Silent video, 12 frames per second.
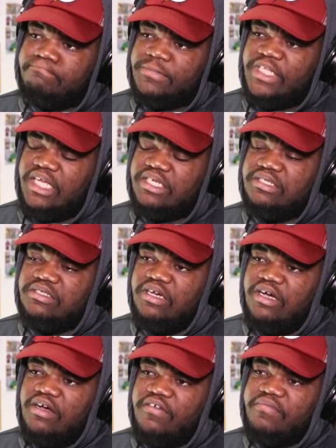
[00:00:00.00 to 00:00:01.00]
That's
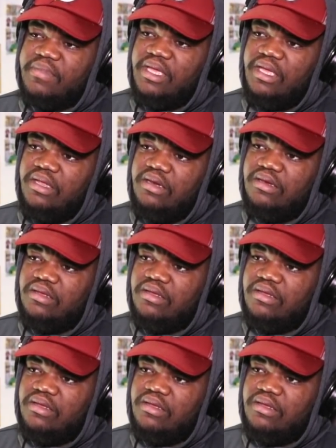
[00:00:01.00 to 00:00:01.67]
tough, man.